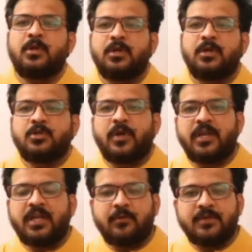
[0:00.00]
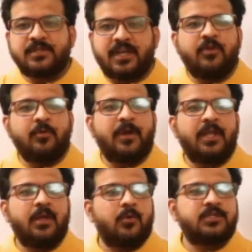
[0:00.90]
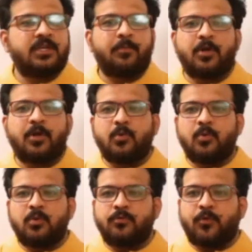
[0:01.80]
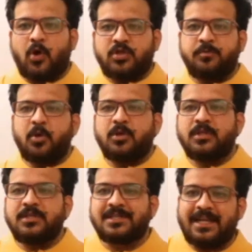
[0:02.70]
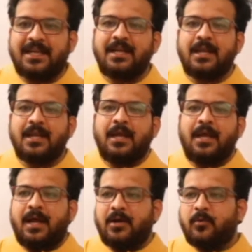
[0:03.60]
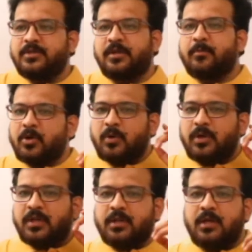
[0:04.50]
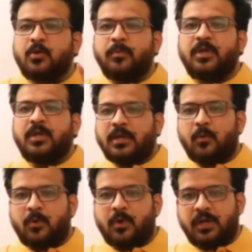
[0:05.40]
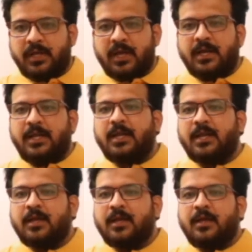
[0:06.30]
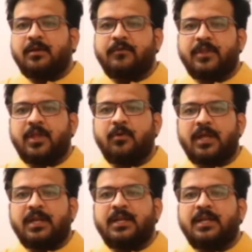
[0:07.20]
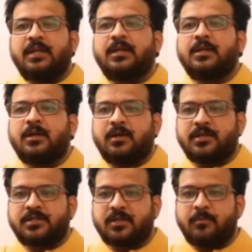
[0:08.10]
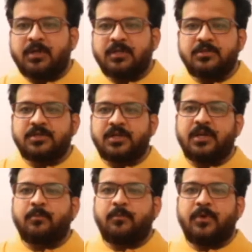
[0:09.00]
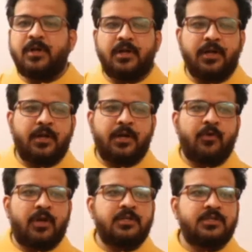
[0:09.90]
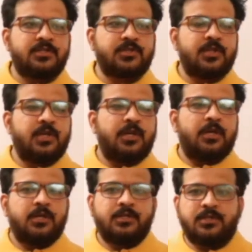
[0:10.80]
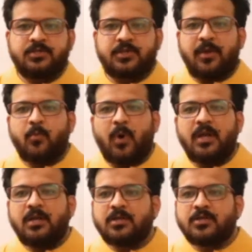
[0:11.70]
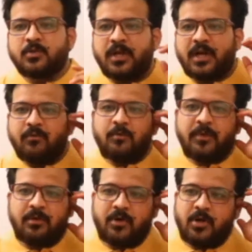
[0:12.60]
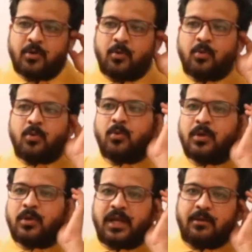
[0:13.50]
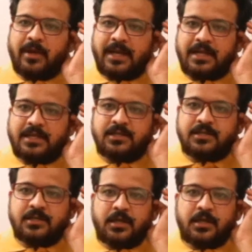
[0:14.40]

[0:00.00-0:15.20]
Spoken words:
So I request everybody who is able to watch me on the screen and who is able to listen to me clearly without any disturbance, interference, just type one so that I would be able to take my lecture